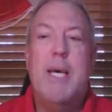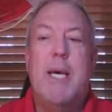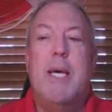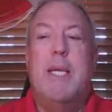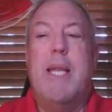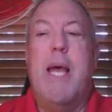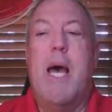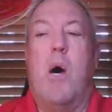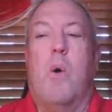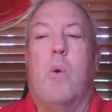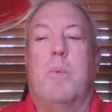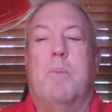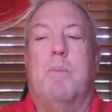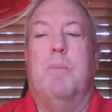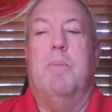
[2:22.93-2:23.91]

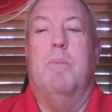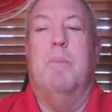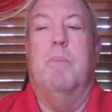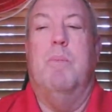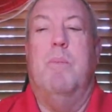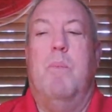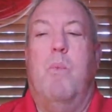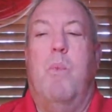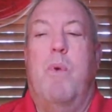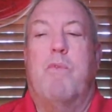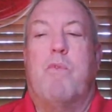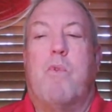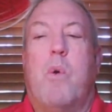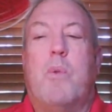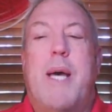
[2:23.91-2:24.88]
Now, we've
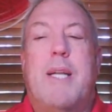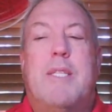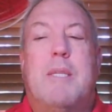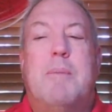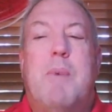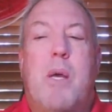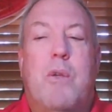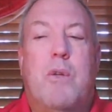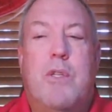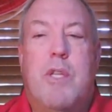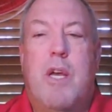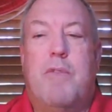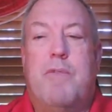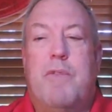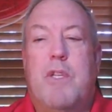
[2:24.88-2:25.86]
rolled out some other
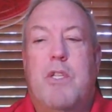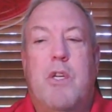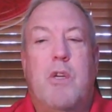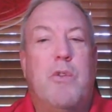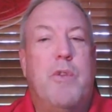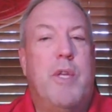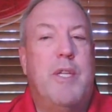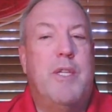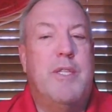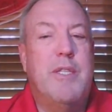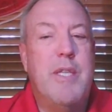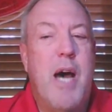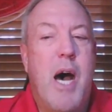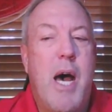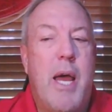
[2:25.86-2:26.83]
stuff this year that is
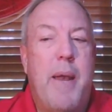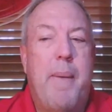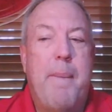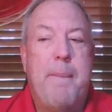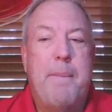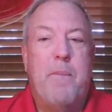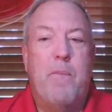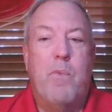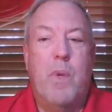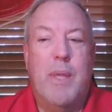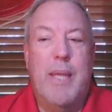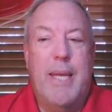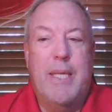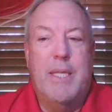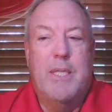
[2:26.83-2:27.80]
not
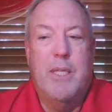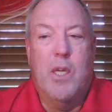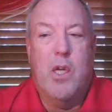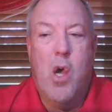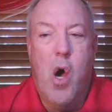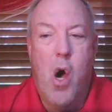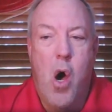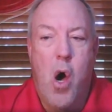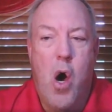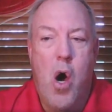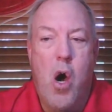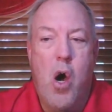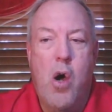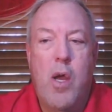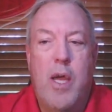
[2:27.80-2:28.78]
related to the
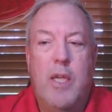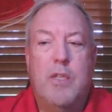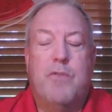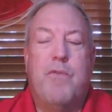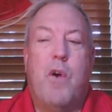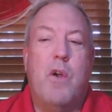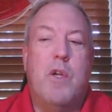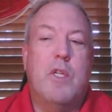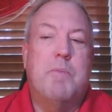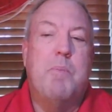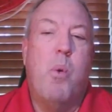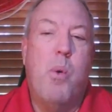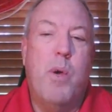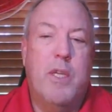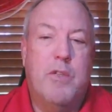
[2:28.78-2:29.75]
car as far as
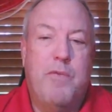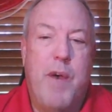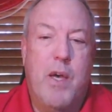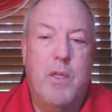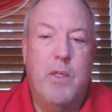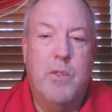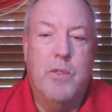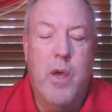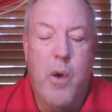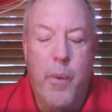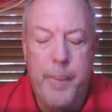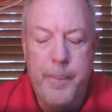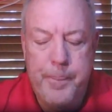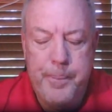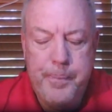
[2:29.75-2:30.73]
points values
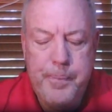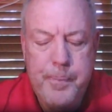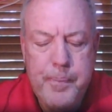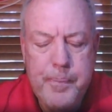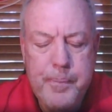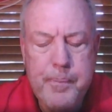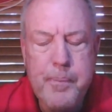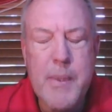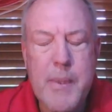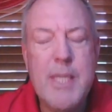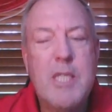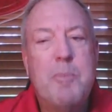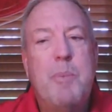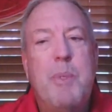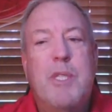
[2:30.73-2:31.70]
go.
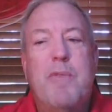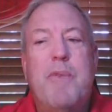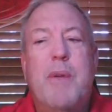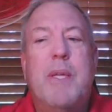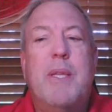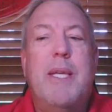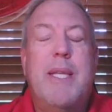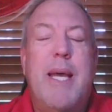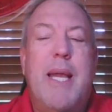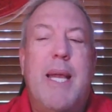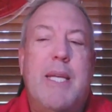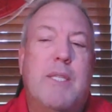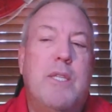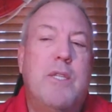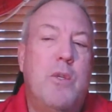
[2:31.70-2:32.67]
And specifically, that
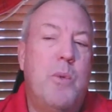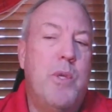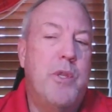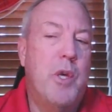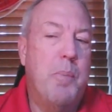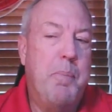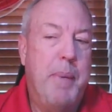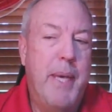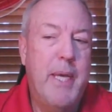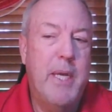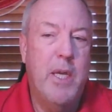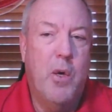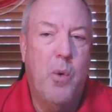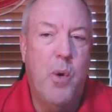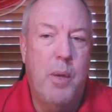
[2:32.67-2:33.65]
has to do with your
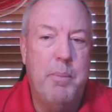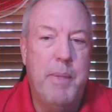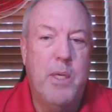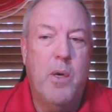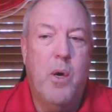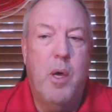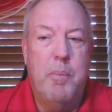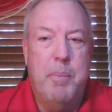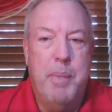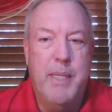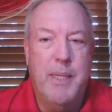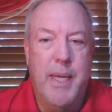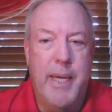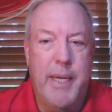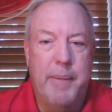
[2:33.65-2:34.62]
pit equipment on
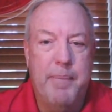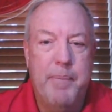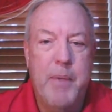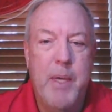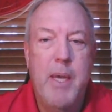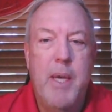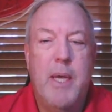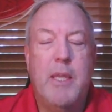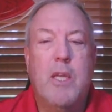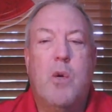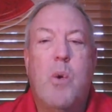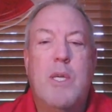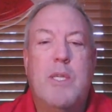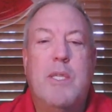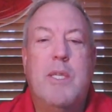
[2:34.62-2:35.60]
pit lane. And the
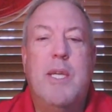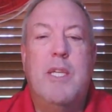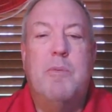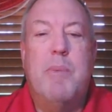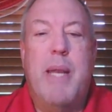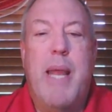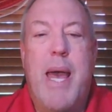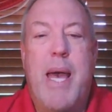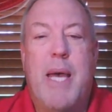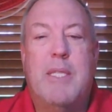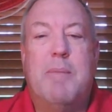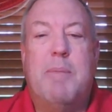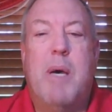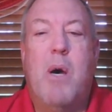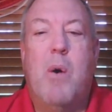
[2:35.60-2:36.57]
question has been
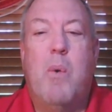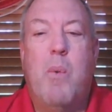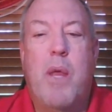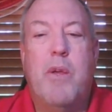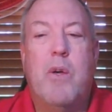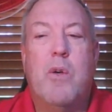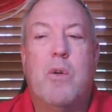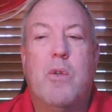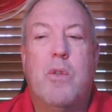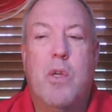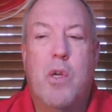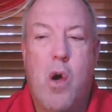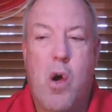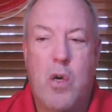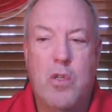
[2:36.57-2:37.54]
asked about whether the
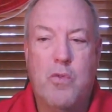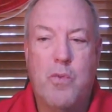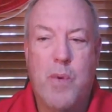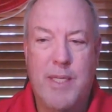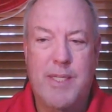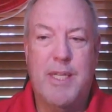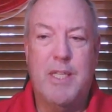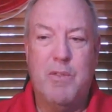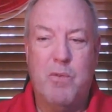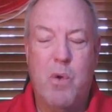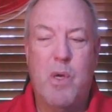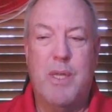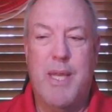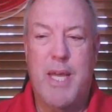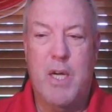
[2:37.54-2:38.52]
cars racing in the
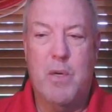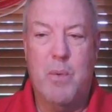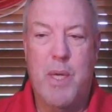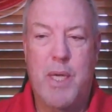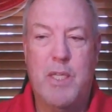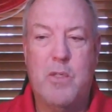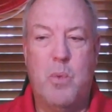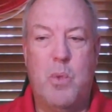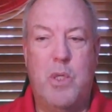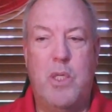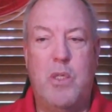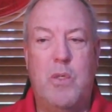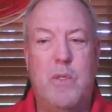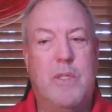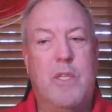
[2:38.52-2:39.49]
Road Atlanta race will
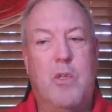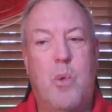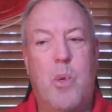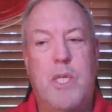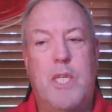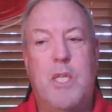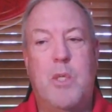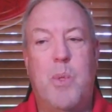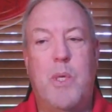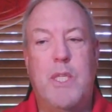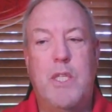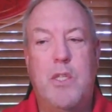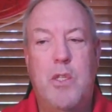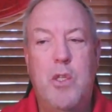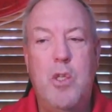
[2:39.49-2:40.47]
use the
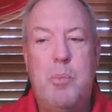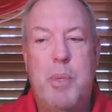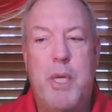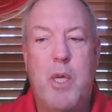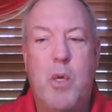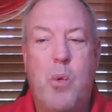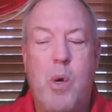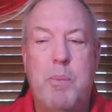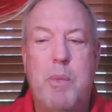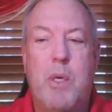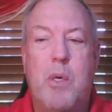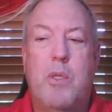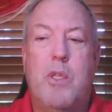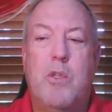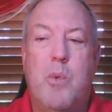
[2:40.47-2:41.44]
2022 pit equipment
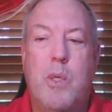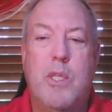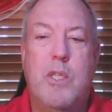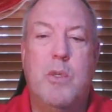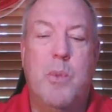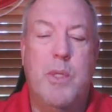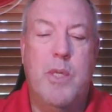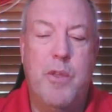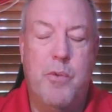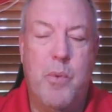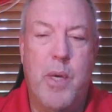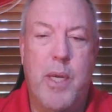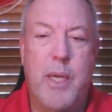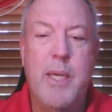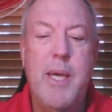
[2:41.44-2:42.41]
or the
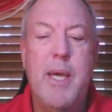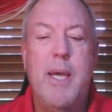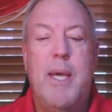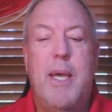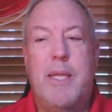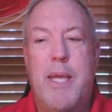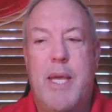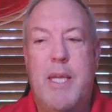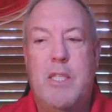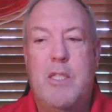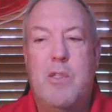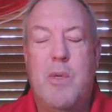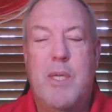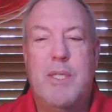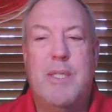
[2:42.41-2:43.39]
2023. And the
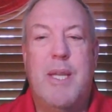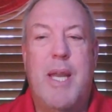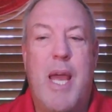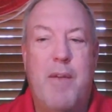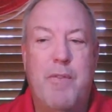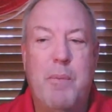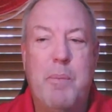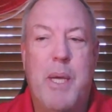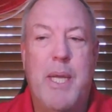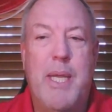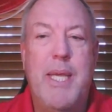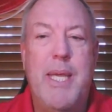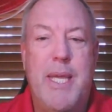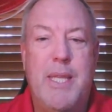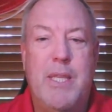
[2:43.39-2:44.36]
answer is that
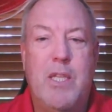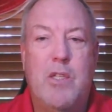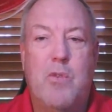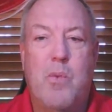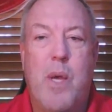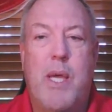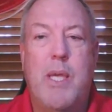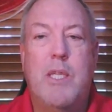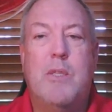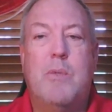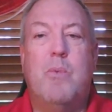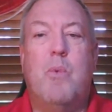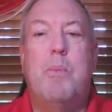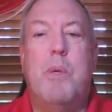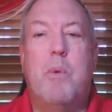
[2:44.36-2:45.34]
everybody in this
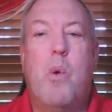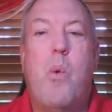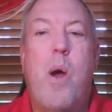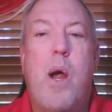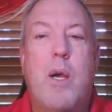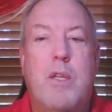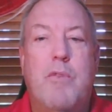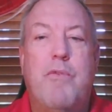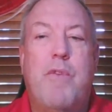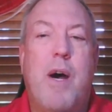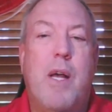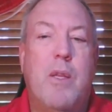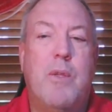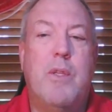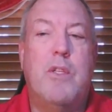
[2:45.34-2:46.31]
race will be required to
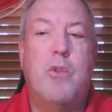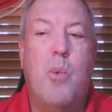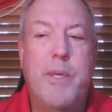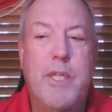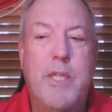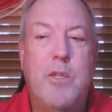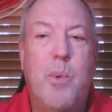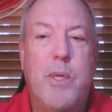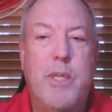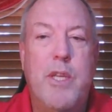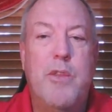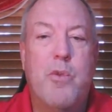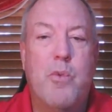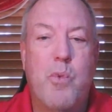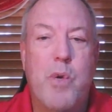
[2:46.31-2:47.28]
follow the
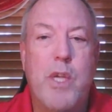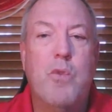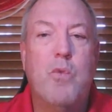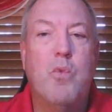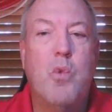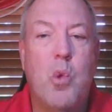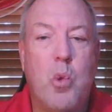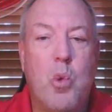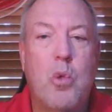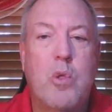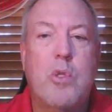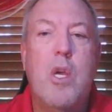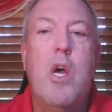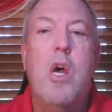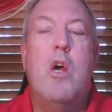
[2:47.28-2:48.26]
2023
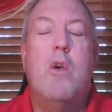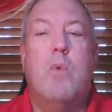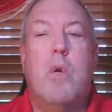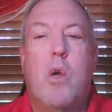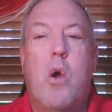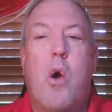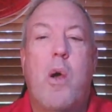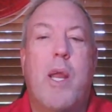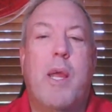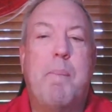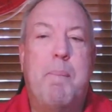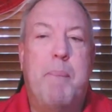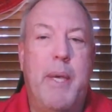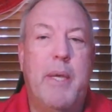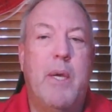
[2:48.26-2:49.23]
rules regarding
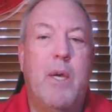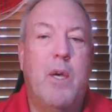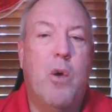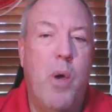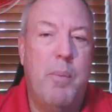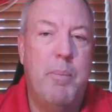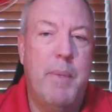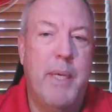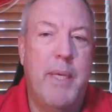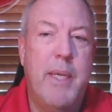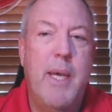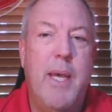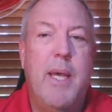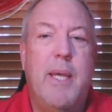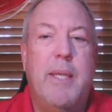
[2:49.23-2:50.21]
pit equipment.
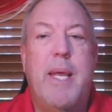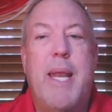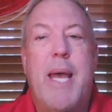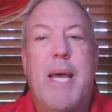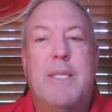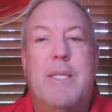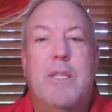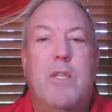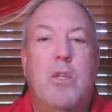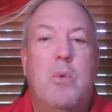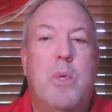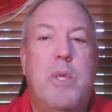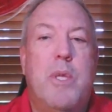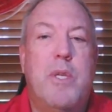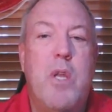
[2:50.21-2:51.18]
And that has to do
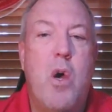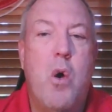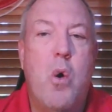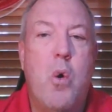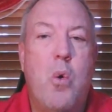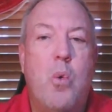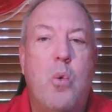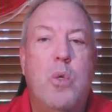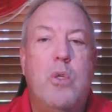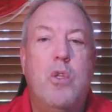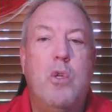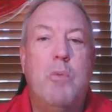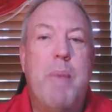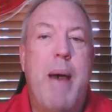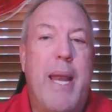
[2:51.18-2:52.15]
with no
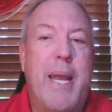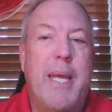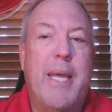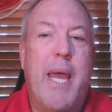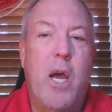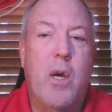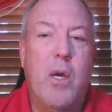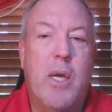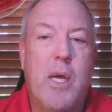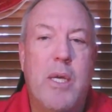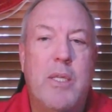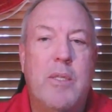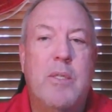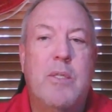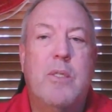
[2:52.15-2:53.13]
pneumatic air
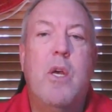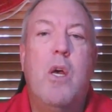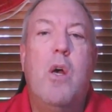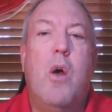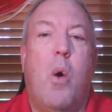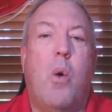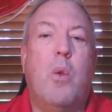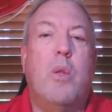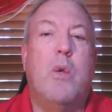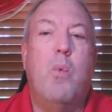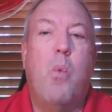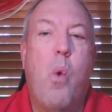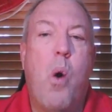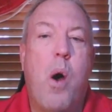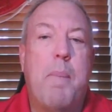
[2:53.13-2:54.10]
guns, only
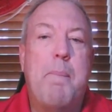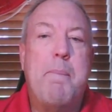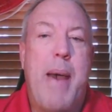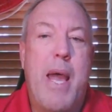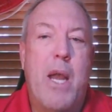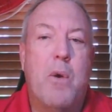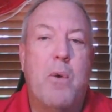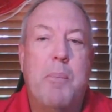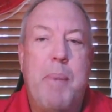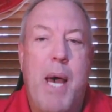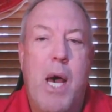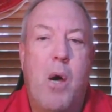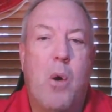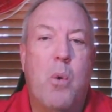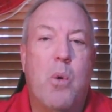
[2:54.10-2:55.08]
one battery
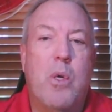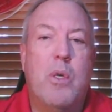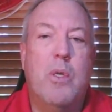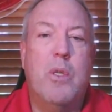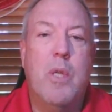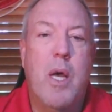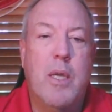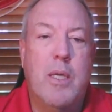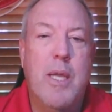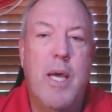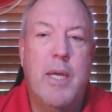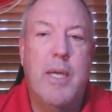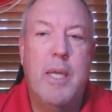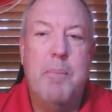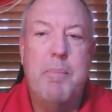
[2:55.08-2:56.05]
powered lug
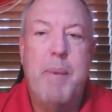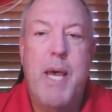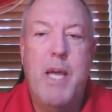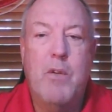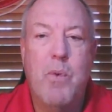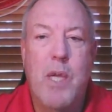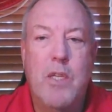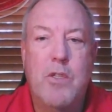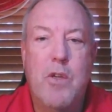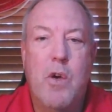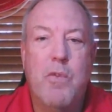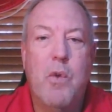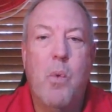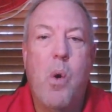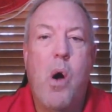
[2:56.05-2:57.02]
nut impact wrench
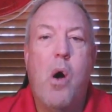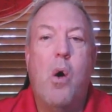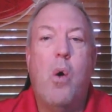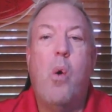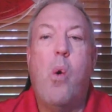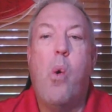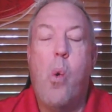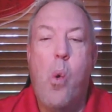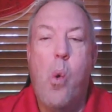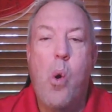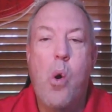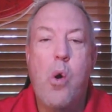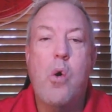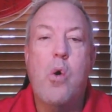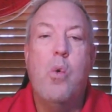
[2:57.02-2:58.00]
over the wall,
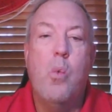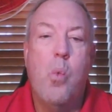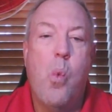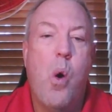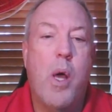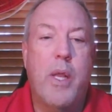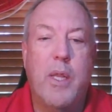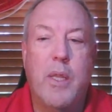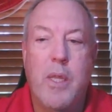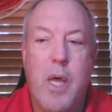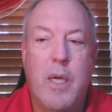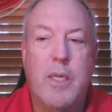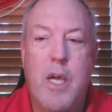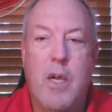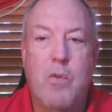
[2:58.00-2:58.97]
or one
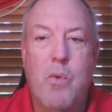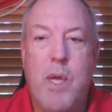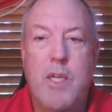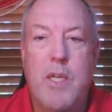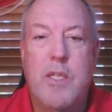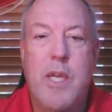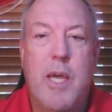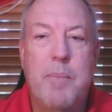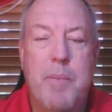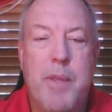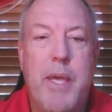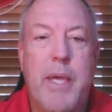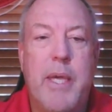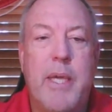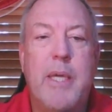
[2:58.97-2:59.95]
lug nut wrench type
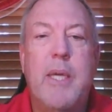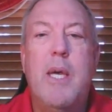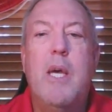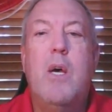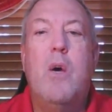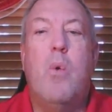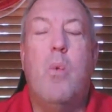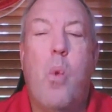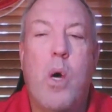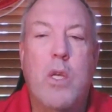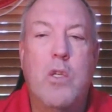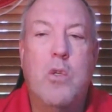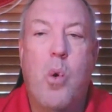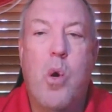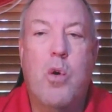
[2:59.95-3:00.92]
thing,
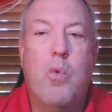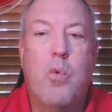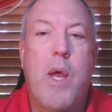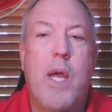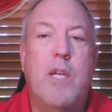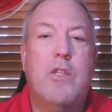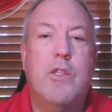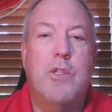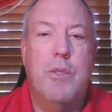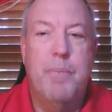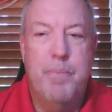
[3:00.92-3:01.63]
one torque wrench,